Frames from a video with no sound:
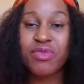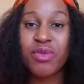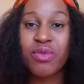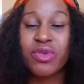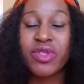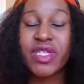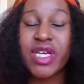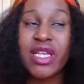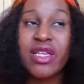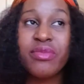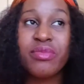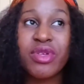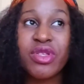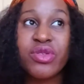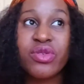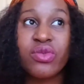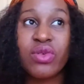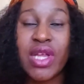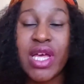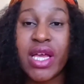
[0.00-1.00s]
People telling me
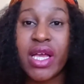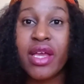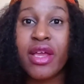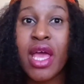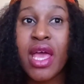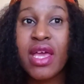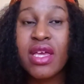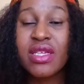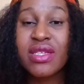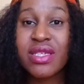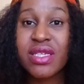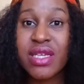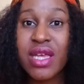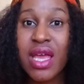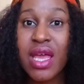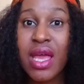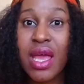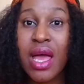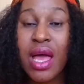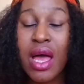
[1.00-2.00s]
to like
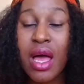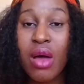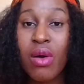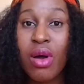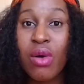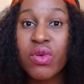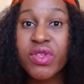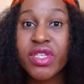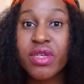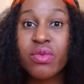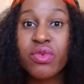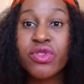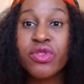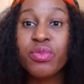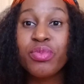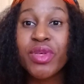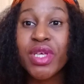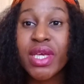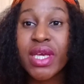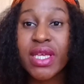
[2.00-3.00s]
share how I was able to
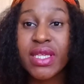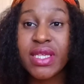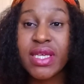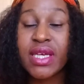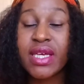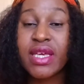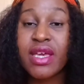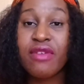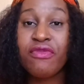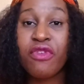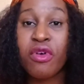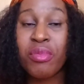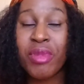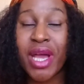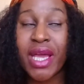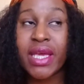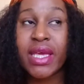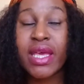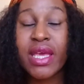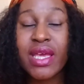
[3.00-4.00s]
pick a daycare for
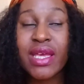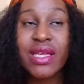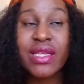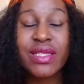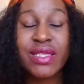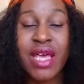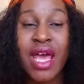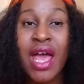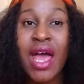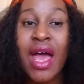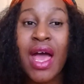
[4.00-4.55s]
my kids.